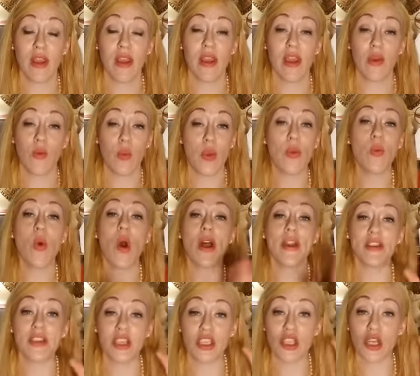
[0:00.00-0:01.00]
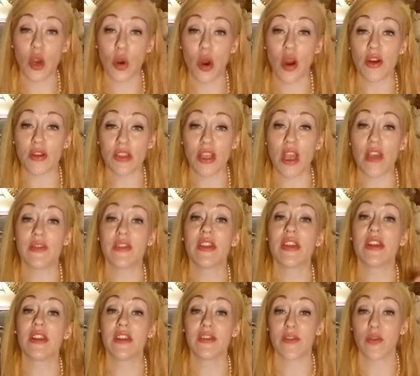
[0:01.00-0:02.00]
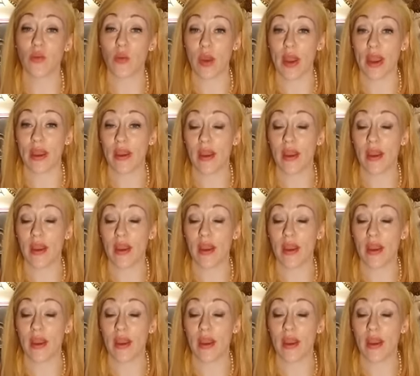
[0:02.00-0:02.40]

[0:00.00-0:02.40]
We want to show ourselves in a different way.